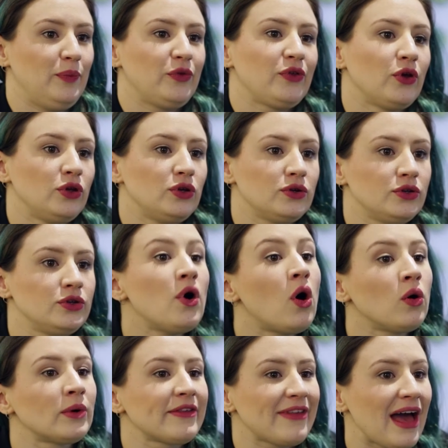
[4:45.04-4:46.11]
So you
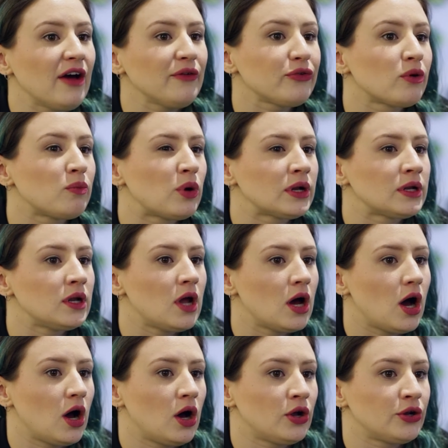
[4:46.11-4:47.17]
always have someone
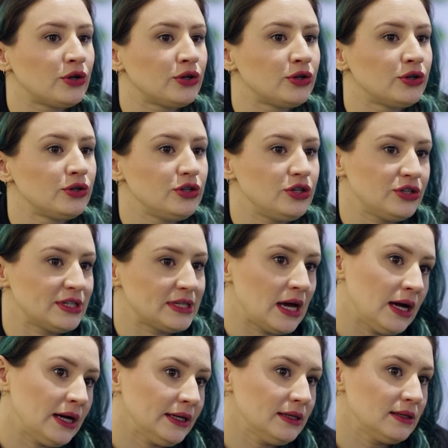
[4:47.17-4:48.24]
on your
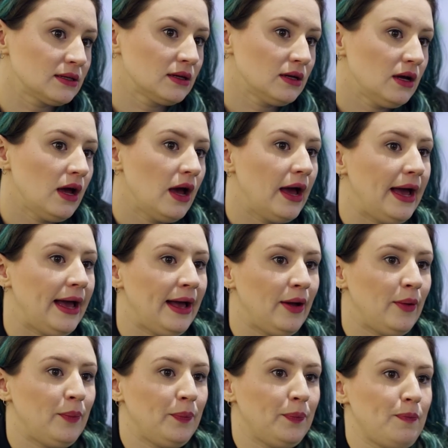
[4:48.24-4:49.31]
side,
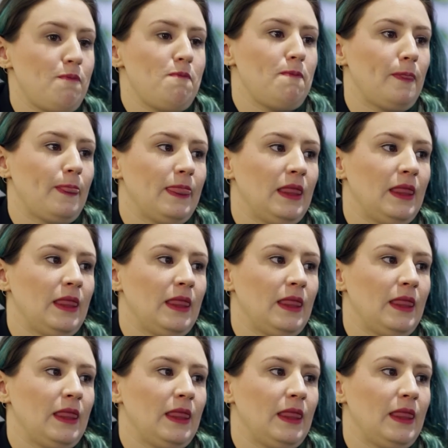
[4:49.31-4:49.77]
and